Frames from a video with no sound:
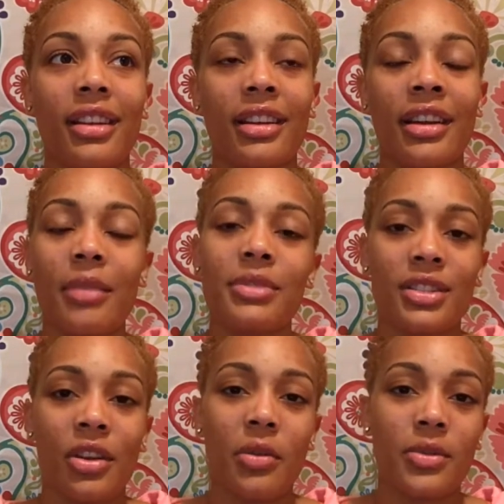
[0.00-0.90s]
come to
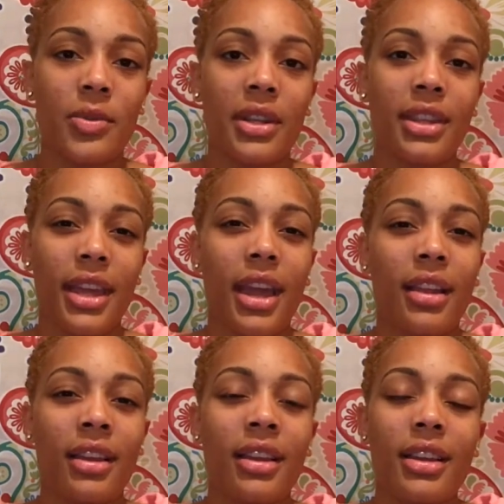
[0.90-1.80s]
terms with yet.
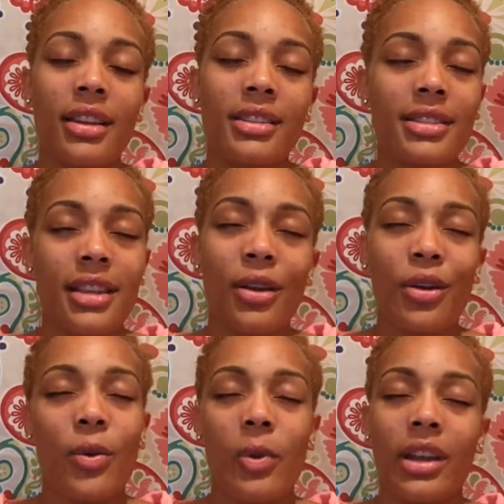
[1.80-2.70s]
Since I don't
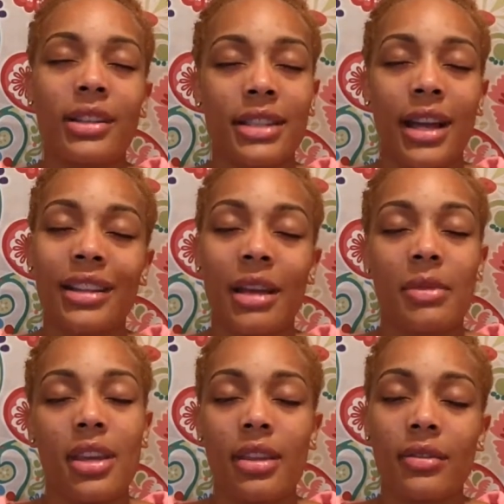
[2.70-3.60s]
know what exactly I'm
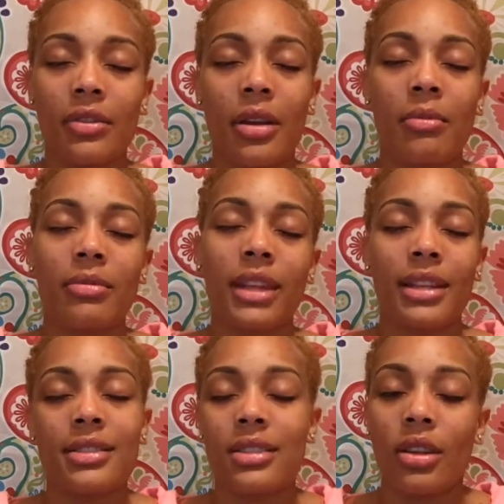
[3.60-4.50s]
healing from,
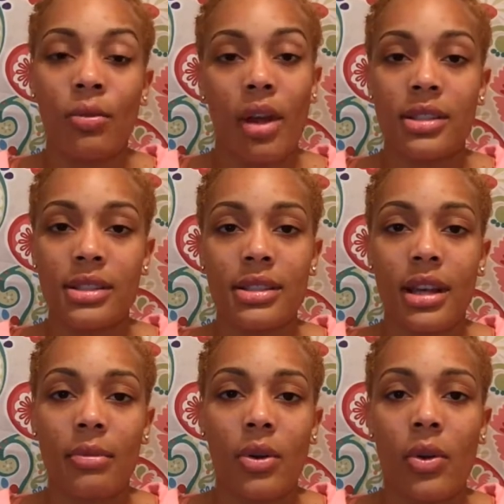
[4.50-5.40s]
that's still a process that
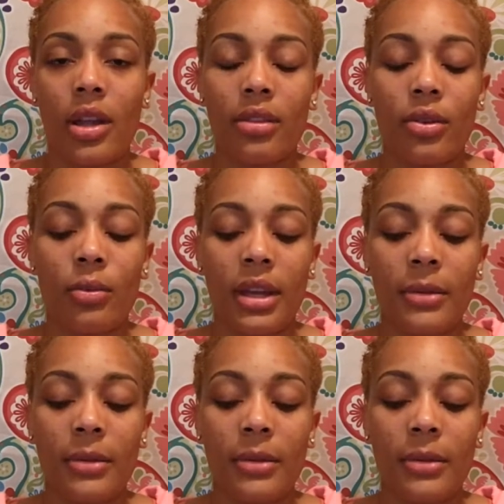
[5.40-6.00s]
I'm going through.